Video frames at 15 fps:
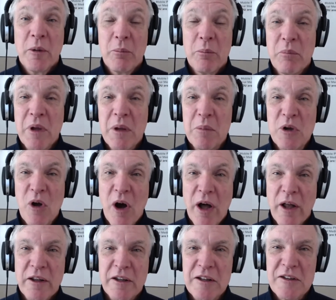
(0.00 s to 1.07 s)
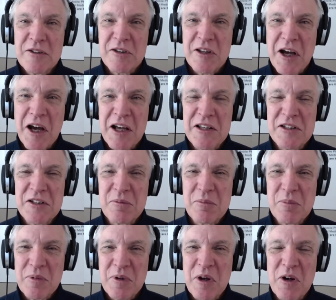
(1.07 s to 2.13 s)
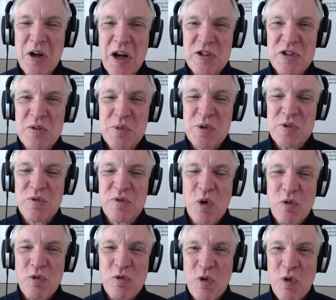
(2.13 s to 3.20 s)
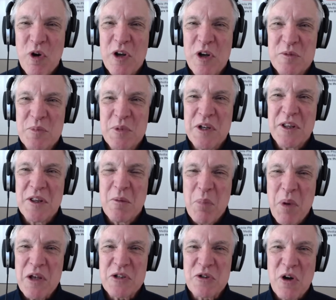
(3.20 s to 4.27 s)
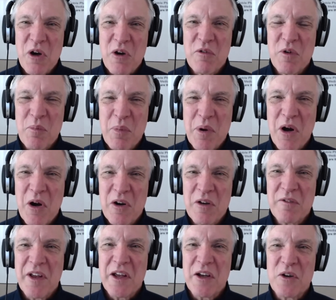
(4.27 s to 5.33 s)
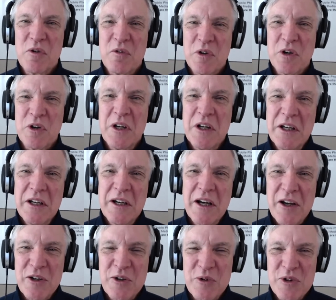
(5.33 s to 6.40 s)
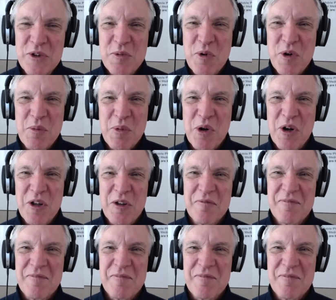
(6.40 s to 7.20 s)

maybe not. These are the guys that their customers vote for as being the best auto repair in Vancouver. How you doing this morning, Bernie?